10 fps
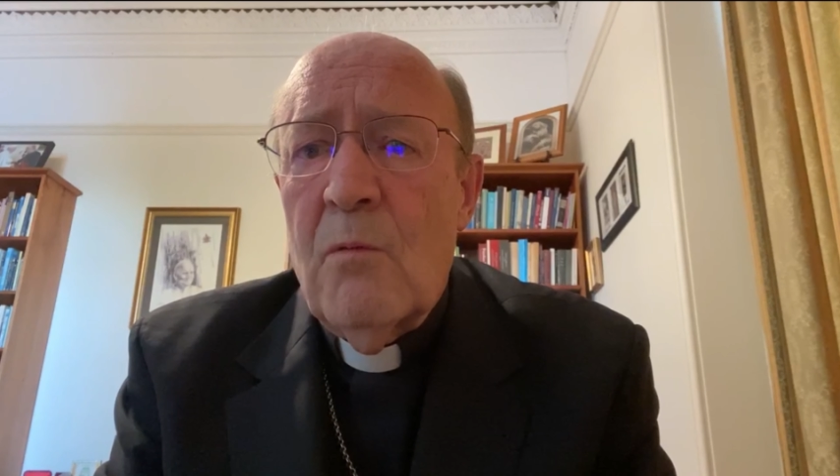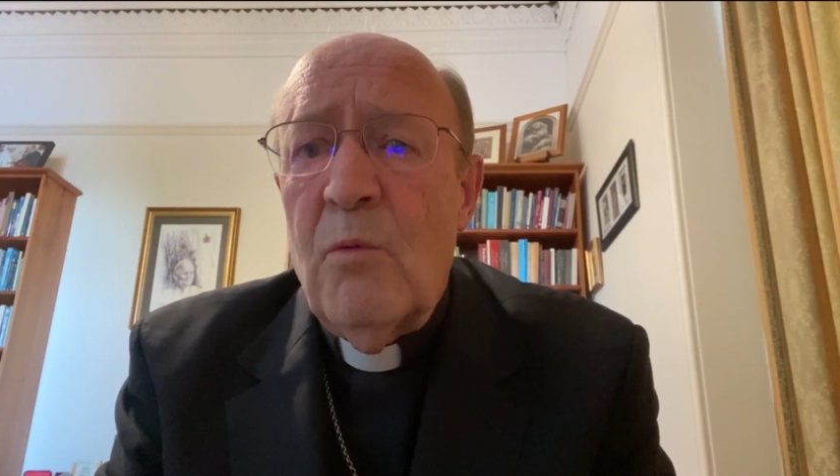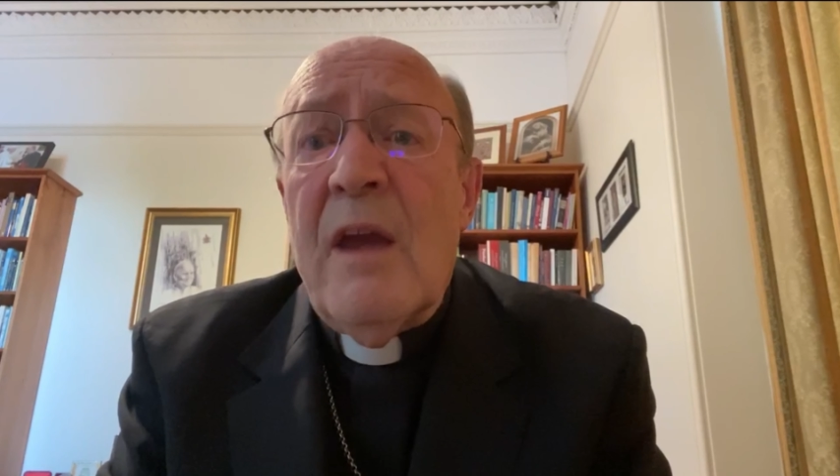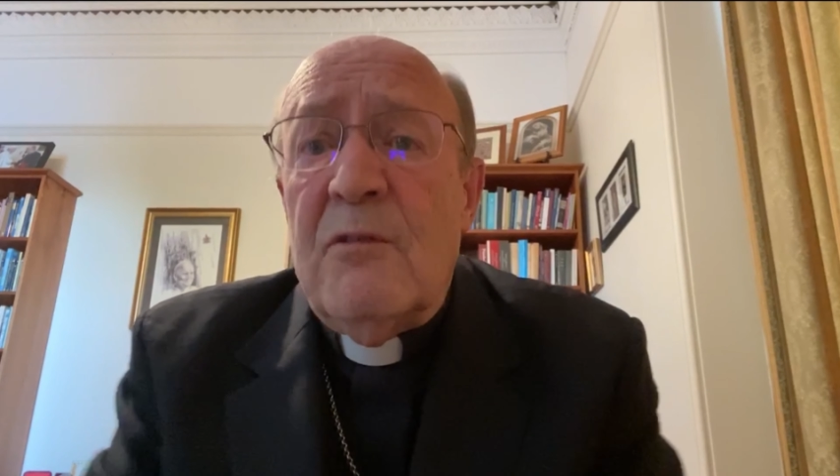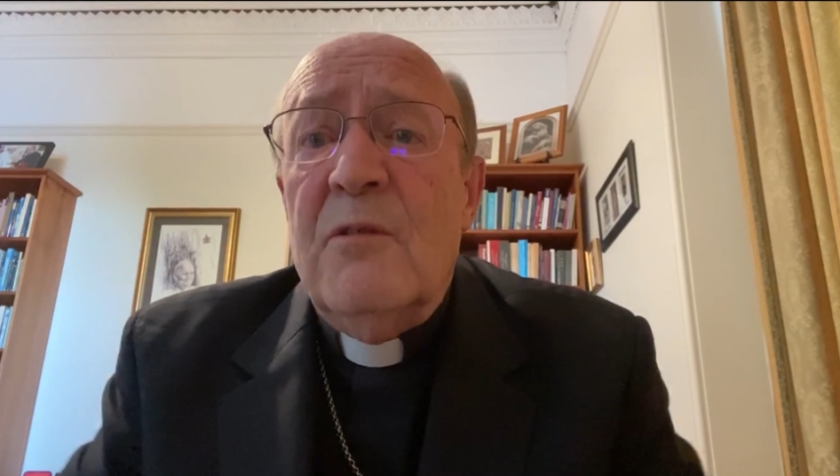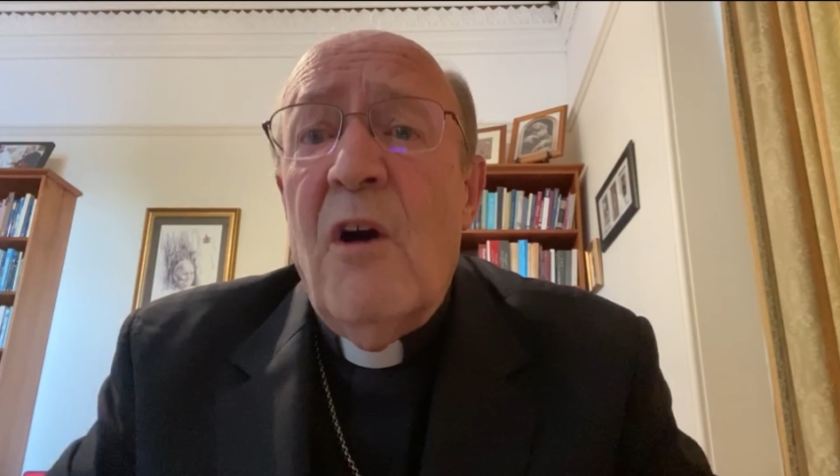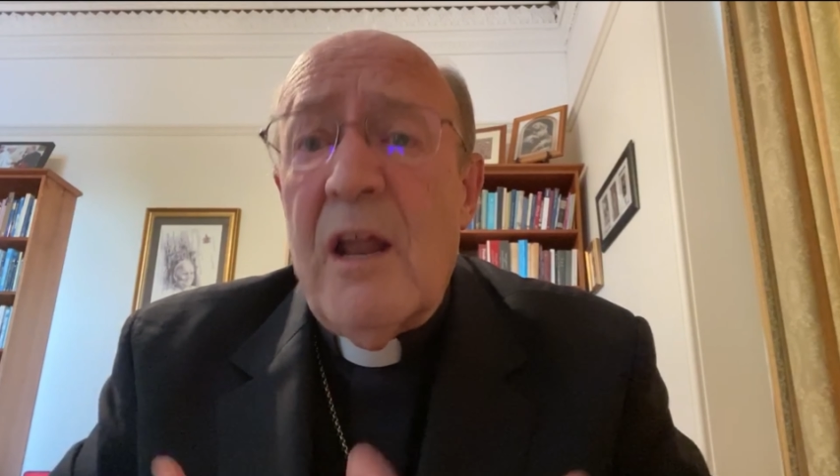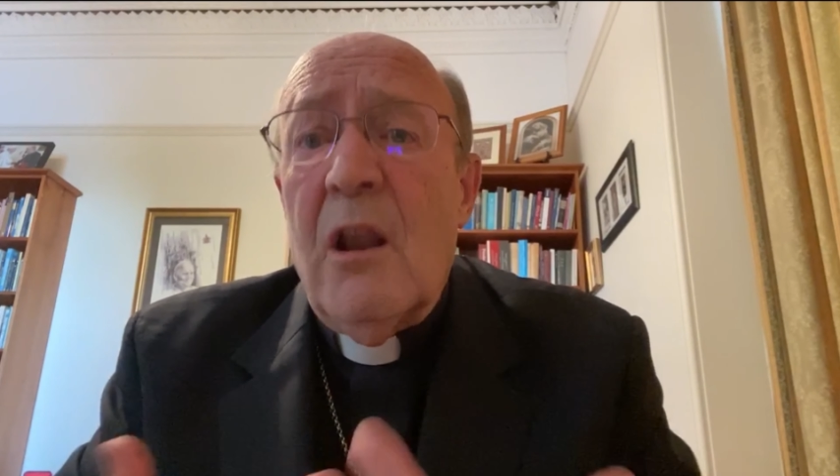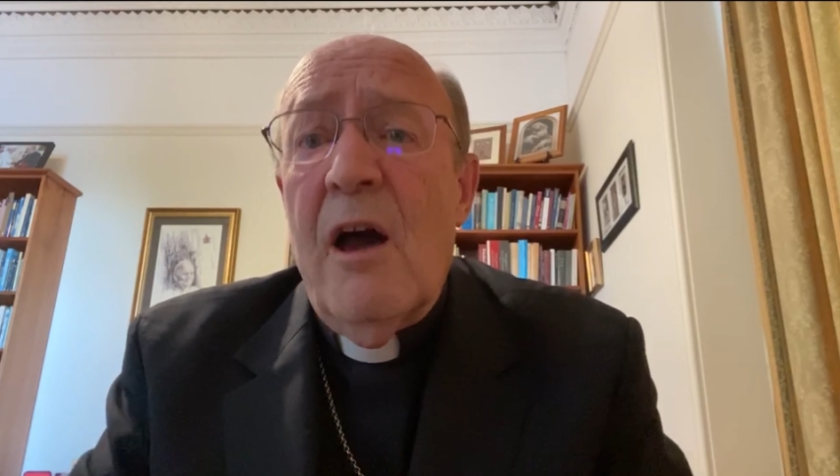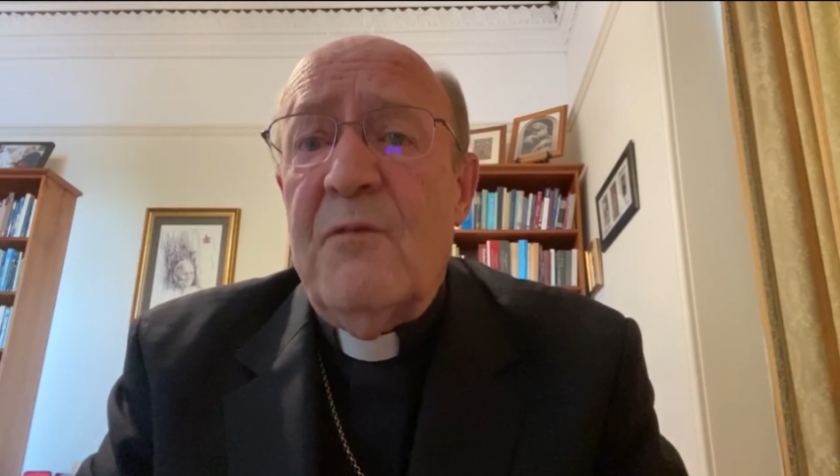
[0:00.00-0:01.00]
We have
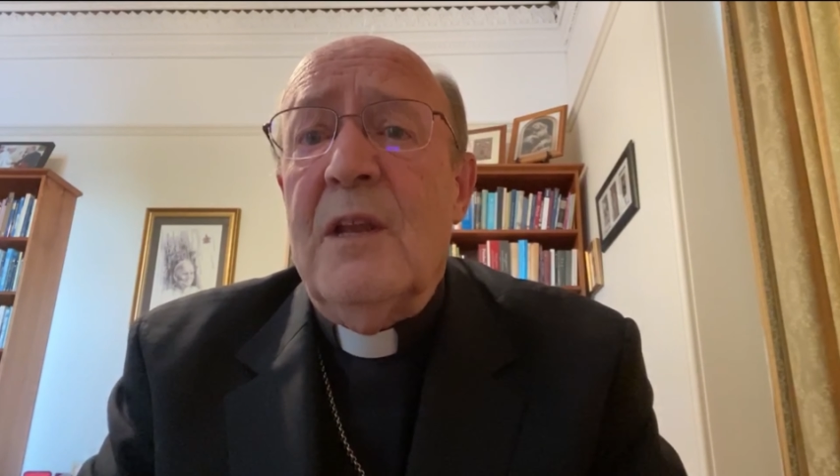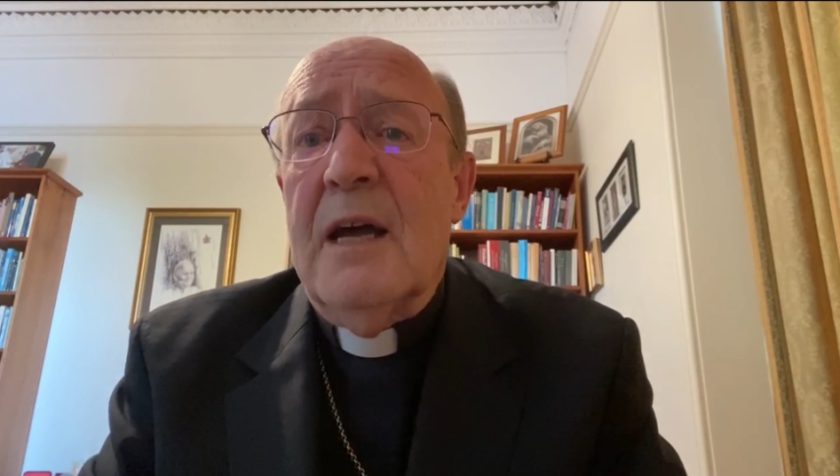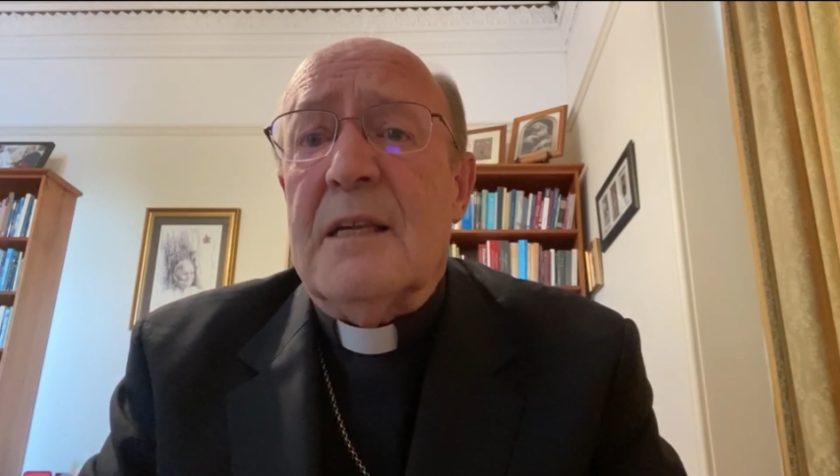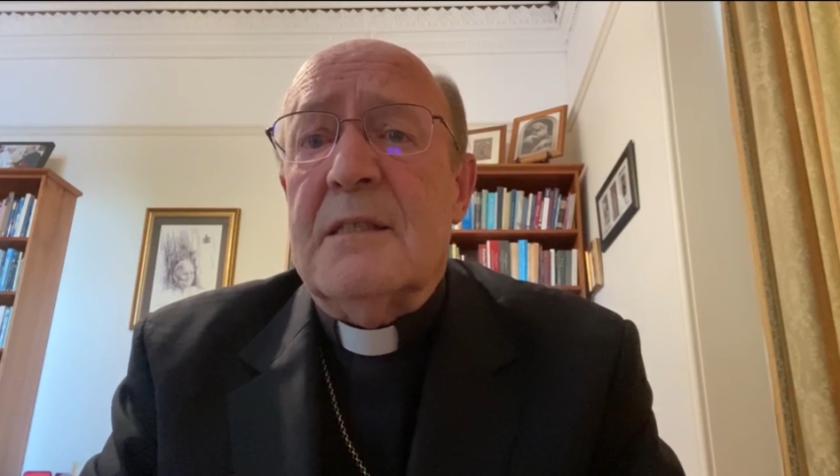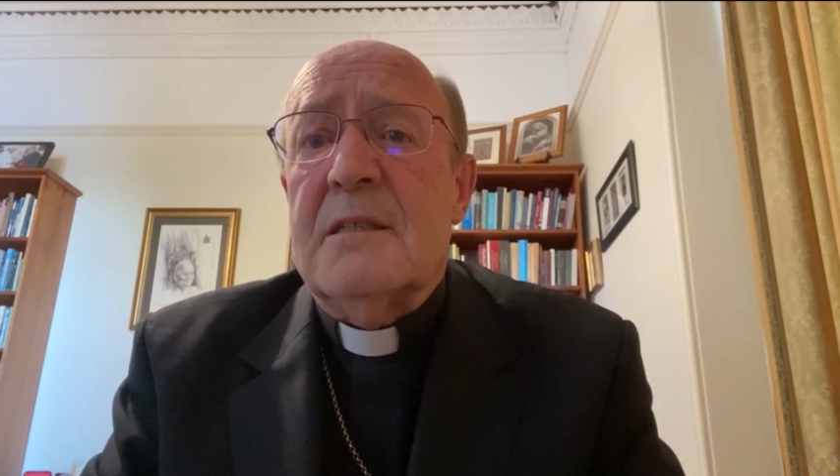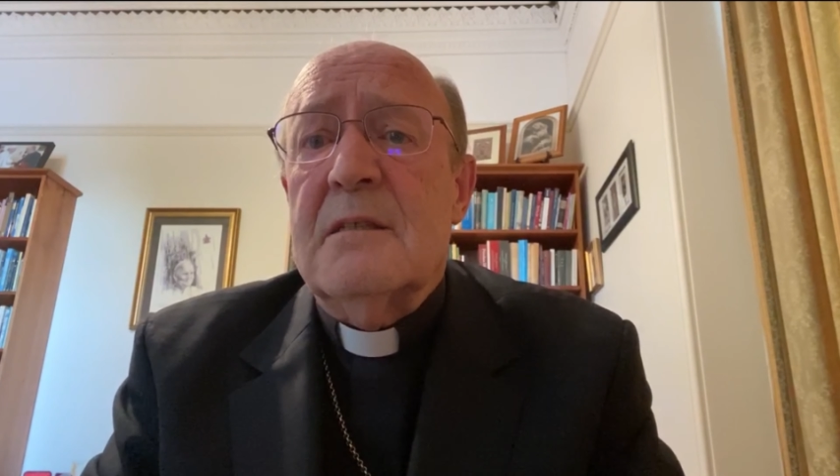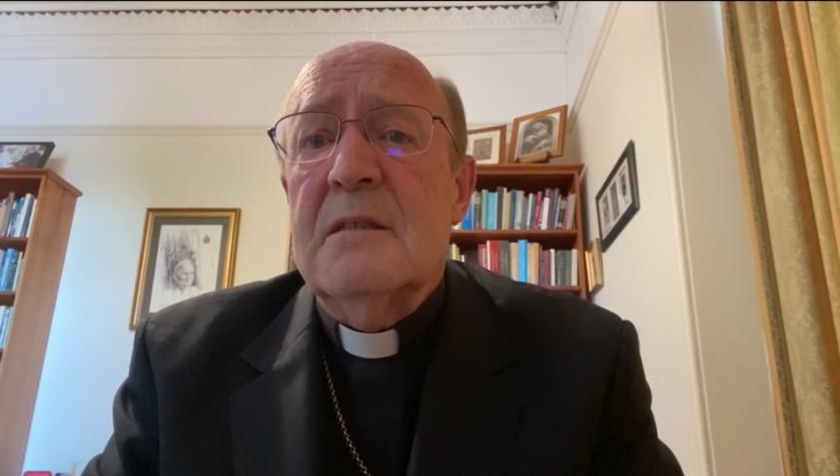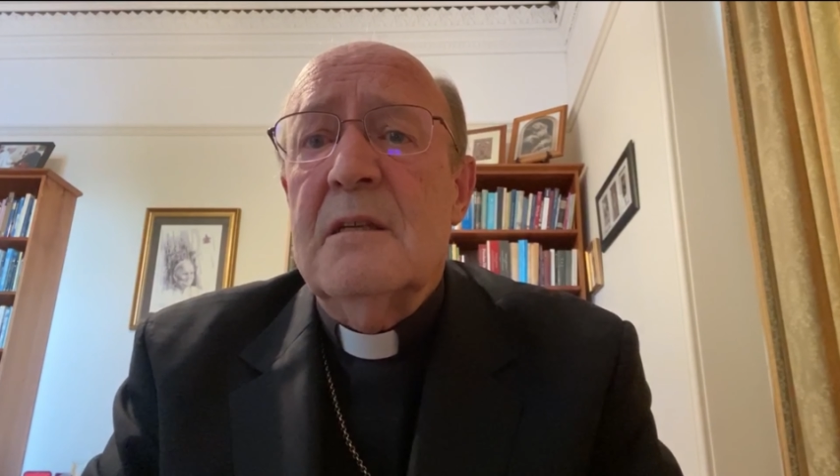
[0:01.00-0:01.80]
divine life in us.